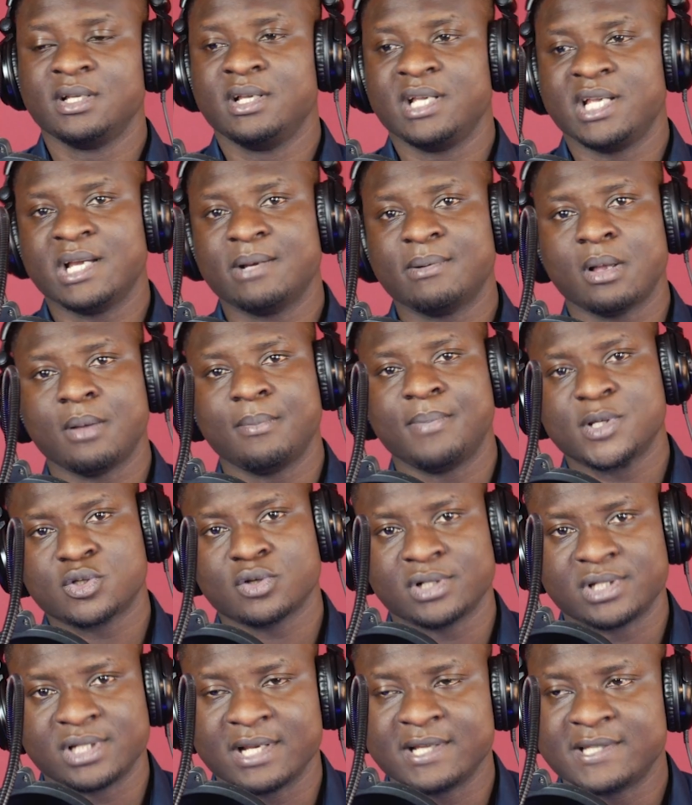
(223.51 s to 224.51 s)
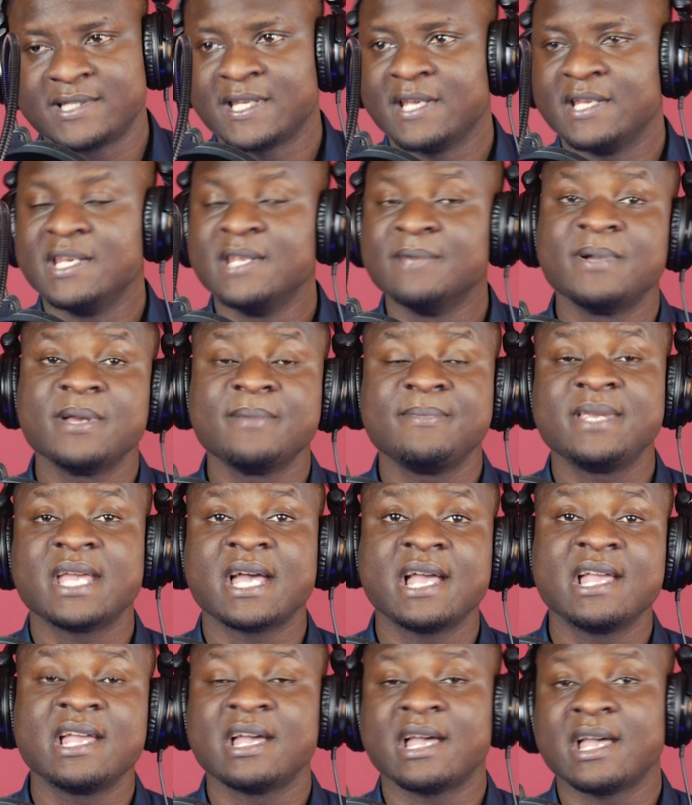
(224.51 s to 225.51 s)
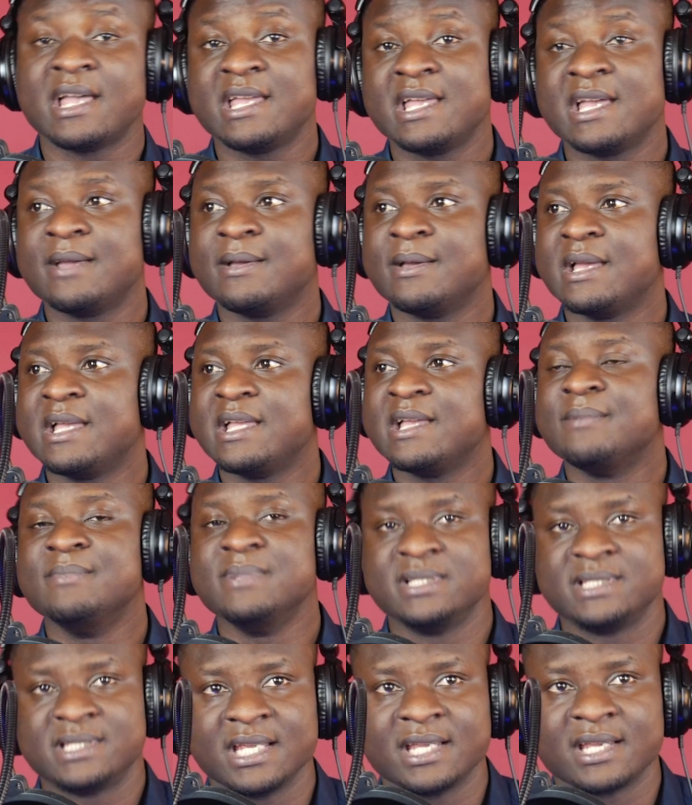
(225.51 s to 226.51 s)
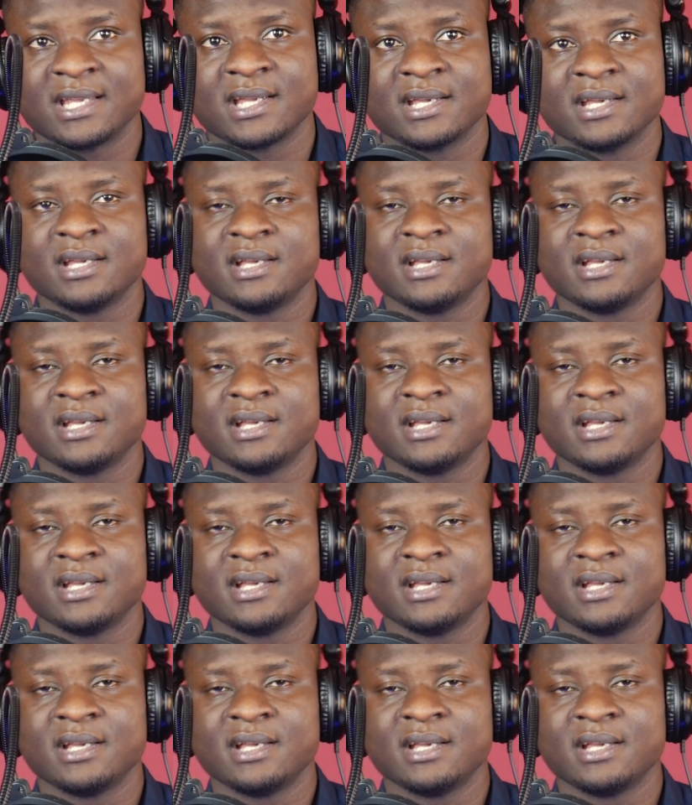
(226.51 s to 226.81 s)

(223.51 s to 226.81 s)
My person say nipa bia ye mistake